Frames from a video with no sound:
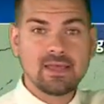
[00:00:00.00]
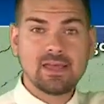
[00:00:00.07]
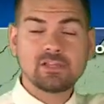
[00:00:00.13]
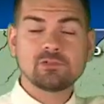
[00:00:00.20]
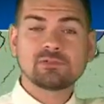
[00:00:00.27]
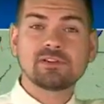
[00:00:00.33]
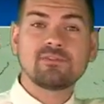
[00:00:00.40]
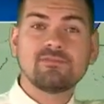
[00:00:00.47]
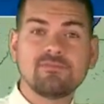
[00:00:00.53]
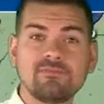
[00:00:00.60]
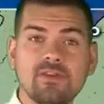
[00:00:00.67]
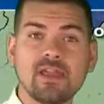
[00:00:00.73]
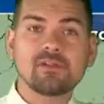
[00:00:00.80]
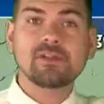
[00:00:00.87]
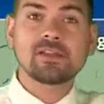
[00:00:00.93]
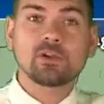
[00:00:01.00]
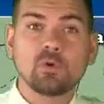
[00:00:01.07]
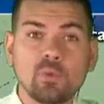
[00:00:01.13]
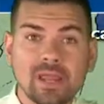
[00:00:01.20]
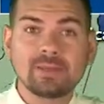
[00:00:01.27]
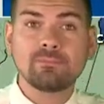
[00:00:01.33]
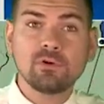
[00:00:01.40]
So it's a very
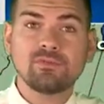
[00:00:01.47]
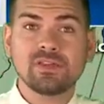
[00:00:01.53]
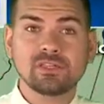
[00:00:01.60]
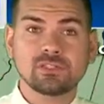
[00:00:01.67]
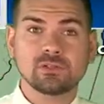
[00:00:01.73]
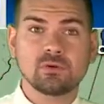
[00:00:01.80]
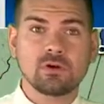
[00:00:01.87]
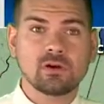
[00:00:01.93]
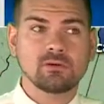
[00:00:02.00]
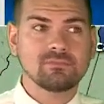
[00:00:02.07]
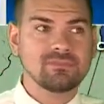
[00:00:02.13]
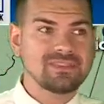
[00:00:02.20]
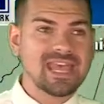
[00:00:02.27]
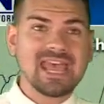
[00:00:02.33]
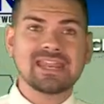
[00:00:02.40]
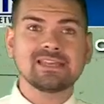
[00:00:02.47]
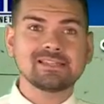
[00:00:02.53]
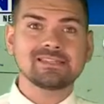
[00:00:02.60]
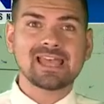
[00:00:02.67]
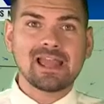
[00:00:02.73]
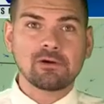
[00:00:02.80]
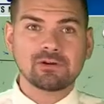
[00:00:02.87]
quick moving storm. That
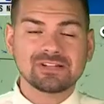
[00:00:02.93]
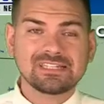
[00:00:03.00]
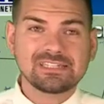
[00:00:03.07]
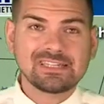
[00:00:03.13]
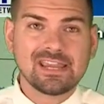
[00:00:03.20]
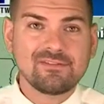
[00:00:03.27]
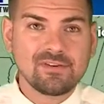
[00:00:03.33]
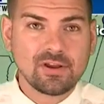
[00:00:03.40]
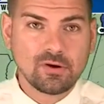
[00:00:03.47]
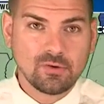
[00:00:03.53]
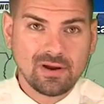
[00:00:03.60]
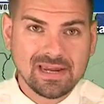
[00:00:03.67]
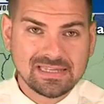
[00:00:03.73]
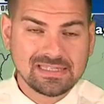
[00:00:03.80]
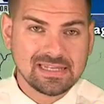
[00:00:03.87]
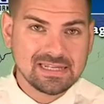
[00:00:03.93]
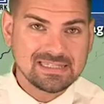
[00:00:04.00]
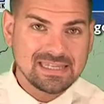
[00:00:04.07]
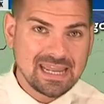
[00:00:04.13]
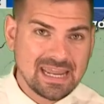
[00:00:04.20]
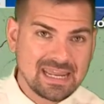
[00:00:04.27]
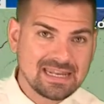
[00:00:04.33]
is our saving grace. It
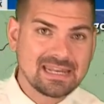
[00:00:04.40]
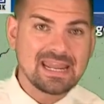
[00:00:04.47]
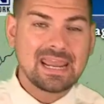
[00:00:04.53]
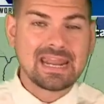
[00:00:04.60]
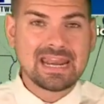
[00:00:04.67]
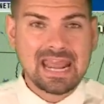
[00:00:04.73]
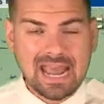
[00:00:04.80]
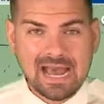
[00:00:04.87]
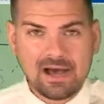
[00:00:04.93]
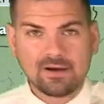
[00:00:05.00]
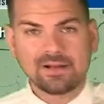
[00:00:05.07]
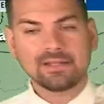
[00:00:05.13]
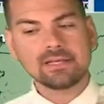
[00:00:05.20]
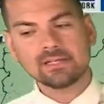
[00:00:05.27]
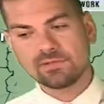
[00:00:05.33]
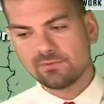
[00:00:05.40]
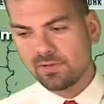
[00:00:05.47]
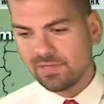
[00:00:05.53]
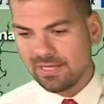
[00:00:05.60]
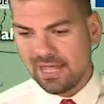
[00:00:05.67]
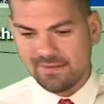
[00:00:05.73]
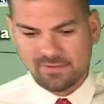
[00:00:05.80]
is in and out. It doesn't
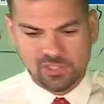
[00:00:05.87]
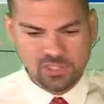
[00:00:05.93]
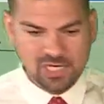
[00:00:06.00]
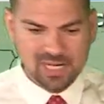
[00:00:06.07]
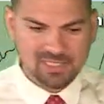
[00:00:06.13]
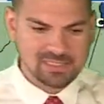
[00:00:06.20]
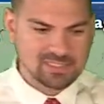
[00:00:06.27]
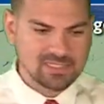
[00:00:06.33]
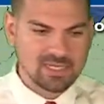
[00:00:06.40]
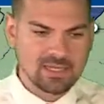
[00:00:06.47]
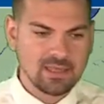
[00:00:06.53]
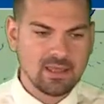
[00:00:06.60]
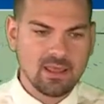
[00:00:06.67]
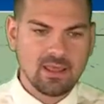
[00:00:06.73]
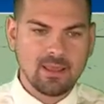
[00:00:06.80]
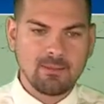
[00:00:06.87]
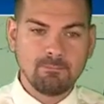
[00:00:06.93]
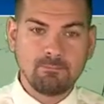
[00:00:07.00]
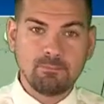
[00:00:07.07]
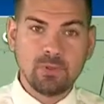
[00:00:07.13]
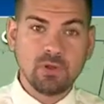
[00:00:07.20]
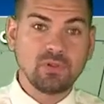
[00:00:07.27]
really have a chance to
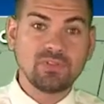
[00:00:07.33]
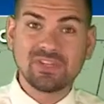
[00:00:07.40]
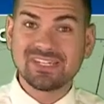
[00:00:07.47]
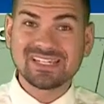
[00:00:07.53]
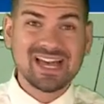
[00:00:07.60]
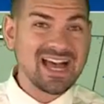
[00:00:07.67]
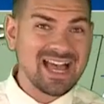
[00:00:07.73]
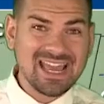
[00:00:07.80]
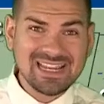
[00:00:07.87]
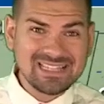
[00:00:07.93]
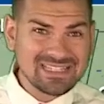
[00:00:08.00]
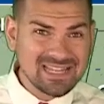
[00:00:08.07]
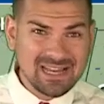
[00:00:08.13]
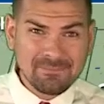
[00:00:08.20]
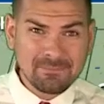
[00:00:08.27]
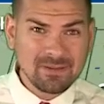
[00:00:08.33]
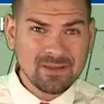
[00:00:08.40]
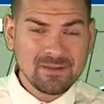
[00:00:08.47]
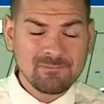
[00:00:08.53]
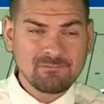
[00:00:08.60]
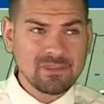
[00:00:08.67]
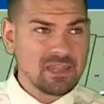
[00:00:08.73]
build the tides up.
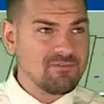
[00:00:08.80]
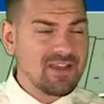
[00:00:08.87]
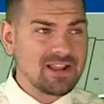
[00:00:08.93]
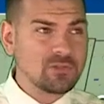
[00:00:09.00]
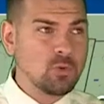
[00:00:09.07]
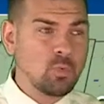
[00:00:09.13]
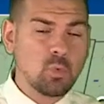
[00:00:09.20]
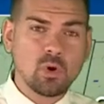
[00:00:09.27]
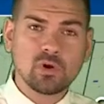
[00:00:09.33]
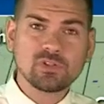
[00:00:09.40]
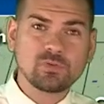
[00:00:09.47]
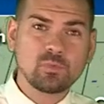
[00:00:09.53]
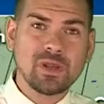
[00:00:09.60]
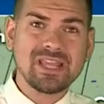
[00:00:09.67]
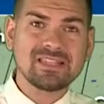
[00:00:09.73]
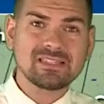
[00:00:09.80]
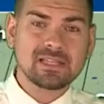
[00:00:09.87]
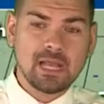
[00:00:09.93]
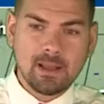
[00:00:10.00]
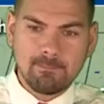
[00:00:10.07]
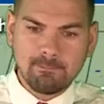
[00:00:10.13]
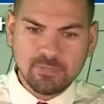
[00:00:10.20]
In fact, the worst winds
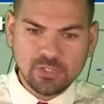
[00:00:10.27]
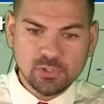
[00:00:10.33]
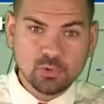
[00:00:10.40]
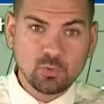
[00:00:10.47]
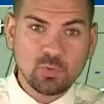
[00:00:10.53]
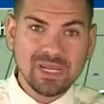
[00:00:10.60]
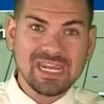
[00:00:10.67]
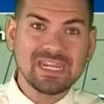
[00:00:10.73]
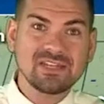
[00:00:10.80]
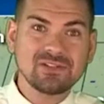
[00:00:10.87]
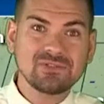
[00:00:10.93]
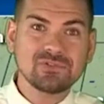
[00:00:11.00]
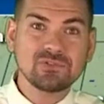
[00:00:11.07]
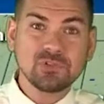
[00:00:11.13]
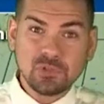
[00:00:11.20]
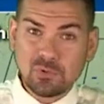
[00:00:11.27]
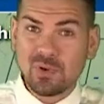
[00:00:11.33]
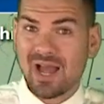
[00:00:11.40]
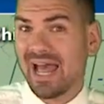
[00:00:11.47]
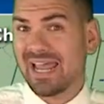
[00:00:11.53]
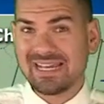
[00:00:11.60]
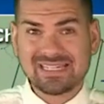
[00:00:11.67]
come between two
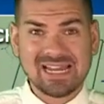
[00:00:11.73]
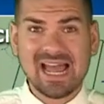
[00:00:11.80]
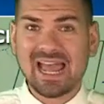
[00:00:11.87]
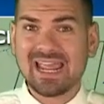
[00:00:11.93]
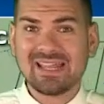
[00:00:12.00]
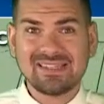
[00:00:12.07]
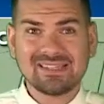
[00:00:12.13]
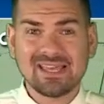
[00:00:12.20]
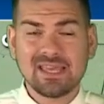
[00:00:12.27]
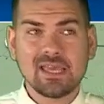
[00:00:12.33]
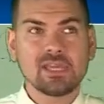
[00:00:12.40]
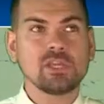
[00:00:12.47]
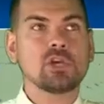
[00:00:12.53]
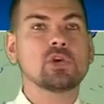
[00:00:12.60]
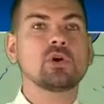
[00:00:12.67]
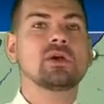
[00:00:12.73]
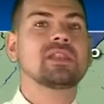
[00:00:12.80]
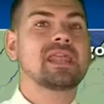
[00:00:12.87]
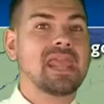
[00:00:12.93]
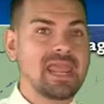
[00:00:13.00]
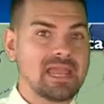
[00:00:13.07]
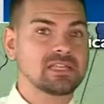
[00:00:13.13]
high tides. You
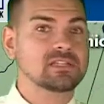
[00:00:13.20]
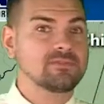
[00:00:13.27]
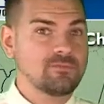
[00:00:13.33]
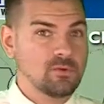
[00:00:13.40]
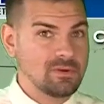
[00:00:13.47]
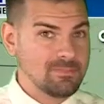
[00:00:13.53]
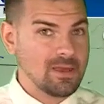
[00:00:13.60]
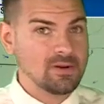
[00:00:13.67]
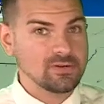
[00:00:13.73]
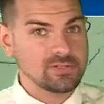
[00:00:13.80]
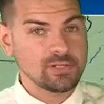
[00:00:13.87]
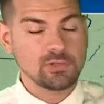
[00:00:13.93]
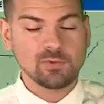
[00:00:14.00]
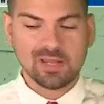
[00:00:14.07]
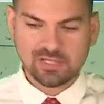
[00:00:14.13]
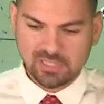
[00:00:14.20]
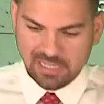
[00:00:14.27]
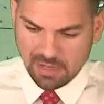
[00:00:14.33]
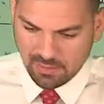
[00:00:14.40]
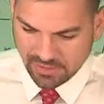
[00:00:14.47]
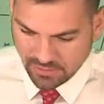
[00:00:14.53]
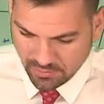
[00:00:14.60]
couldn't ask for a better situation.
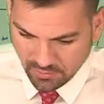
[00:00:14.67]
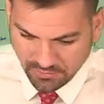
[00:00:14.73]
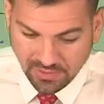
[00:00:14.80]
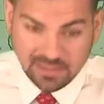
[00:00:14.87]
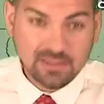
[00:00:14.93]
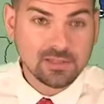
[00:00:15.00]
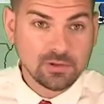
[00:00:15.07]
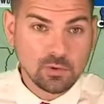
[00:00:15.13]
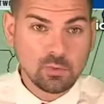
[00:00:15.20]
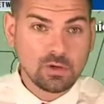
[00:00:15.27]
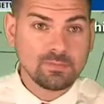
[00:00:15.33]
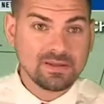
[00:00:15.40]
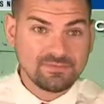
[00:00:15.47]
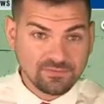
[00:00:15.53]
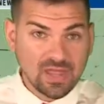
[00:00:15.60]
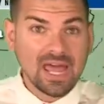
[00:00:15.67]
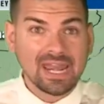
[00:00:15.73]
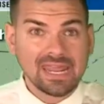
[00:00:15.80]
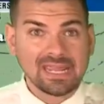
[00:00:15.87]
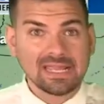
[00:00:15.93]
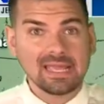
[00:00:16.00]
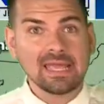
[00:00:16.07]
Now, I still think that there will be
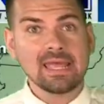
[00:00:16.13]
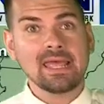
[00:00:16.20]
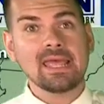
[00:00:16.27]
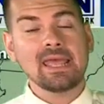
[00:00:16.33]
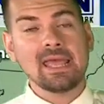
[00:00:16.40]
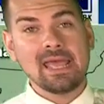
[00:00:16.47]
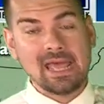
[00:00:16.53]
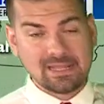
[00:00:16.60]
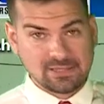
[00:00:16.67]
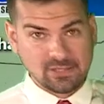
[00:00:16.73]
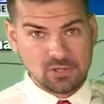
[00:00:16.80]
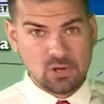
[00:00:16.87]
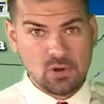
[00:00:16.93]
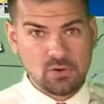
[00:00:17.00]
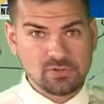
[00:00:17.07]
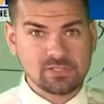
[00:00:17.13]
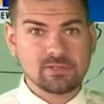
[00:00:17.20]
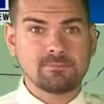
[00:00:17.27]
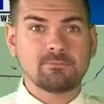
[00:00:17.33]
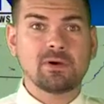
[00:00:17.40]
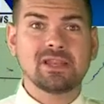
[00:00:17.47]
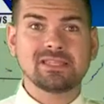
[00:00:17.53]
flooding at the
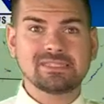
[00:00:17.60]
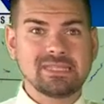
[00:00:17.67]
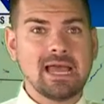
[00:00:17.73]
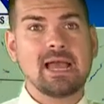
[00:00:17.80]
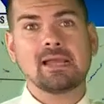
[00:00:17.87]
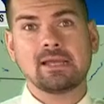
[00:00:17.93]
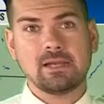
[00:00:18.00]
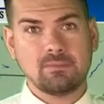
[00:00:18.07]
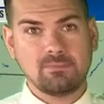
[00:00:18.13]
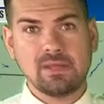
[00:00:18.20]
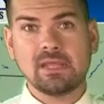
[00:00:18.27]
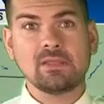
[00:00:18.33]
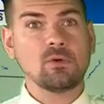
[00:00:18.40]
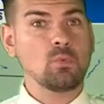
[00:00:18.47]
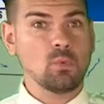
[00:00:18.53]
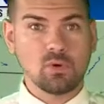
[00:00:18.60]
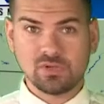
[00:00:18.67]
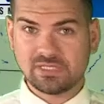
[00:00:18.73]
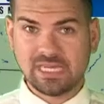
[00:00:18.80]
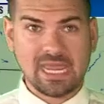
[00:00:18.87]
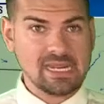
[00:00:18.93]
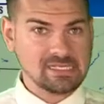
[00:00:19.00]
coast, but it's not going to be the
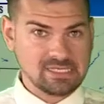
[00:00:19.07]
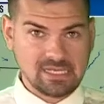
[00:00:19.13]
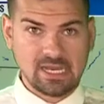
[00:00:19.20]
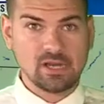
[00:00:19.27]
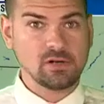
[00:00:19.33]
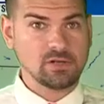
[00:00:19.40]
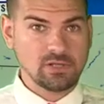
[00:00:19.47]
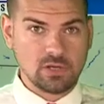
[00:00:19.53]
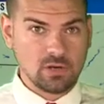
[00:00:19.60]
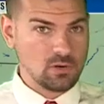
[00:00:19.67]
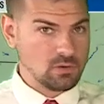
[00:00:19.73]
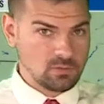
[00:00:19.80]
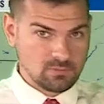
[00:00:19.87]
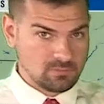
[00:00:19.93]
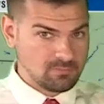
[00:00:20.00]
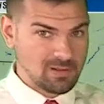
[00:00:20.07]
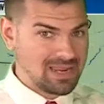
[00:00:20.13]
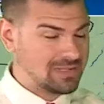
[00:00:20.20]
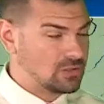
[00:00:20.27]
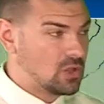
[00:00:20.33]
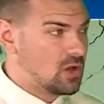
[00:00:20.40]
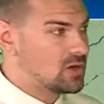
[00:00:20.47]
worst case scenario by
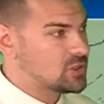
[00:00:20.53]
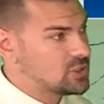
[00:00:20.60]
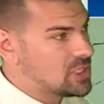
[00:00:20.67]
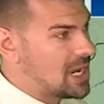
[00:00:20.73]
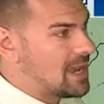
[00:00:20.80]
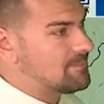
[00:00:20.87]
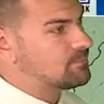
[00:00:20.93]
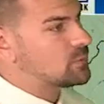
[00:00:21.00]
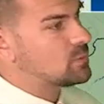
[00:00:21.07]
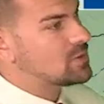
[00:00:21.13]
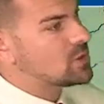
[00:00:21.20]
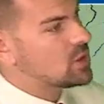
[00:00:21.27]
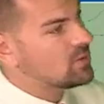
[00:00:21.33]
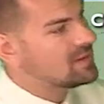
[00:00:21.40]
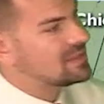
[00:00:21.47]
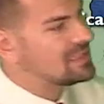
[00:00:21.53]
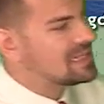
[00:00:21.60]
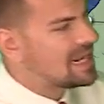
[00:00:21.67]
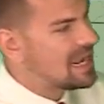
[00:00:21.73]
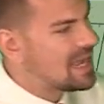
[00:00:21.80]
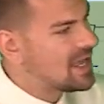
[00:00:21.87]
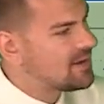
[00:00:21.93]
a long shot. We
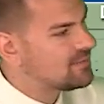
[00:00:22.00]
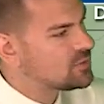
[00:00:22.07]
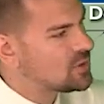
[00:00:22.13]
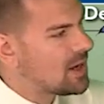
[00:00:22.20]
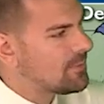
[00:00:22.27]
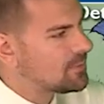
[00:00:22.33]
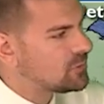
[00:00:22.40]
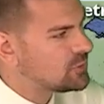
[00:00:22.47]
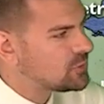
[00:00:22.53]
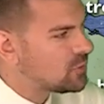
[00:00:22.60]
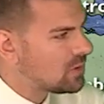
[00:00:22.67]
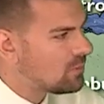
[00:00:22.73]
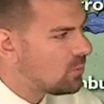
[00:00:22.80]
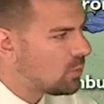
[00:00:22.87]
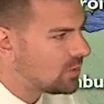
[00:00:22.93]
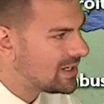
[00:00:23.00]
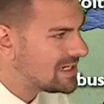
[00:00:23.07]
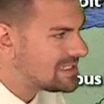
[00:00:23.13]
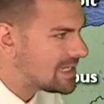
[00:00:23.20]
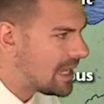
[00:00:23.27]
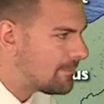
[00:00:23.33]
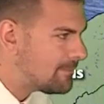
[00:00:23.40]
currently have tropical storm
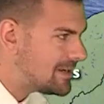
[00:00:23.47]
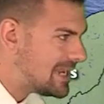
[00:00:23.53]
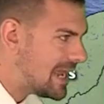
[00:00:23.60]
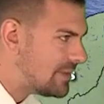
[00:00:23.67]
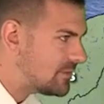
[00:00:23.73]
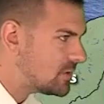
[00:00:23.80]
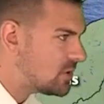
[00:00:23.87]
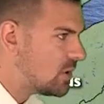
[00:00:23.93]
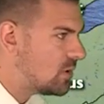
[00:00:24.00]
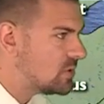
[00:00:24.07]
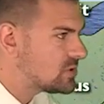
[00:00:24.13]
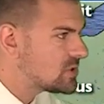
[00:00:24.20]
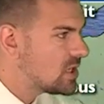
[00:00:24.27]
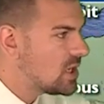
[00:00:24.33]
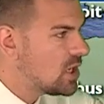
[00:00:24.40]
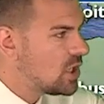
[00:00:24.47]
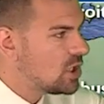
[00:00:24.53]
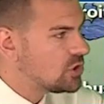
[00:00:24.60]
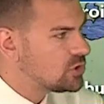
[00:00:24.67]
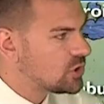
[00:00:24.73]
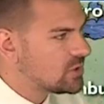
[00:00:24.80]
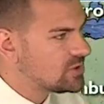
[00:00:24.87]
warnings up and down the coast.
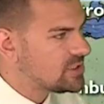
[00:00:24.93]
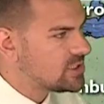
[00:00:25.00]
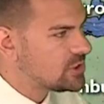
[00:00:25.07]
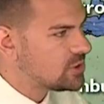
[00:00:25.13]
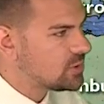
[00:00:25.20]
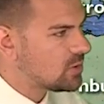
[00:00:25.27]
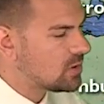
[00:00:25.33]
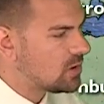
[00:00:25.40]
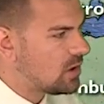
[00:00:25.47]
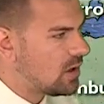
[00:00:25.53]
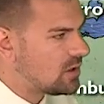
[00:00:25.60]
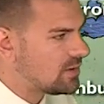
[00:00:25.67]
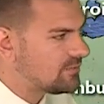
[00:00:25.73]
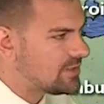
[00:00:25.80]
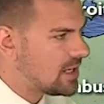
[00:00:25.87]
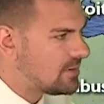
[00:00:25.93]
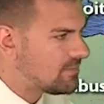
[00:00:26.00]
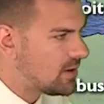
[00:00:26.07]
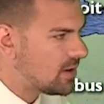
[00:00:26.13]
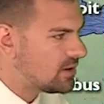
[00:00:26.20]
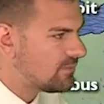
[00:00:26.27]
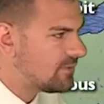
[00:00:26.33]
Jersey Shore, all of
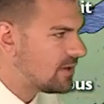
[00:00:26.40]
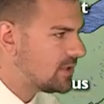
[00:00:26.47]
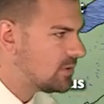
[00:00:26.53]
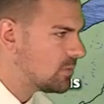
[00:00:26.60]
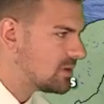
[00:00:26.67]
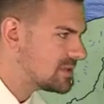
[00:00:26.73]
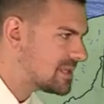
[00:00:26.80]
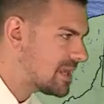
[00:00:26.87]
Delmarva, North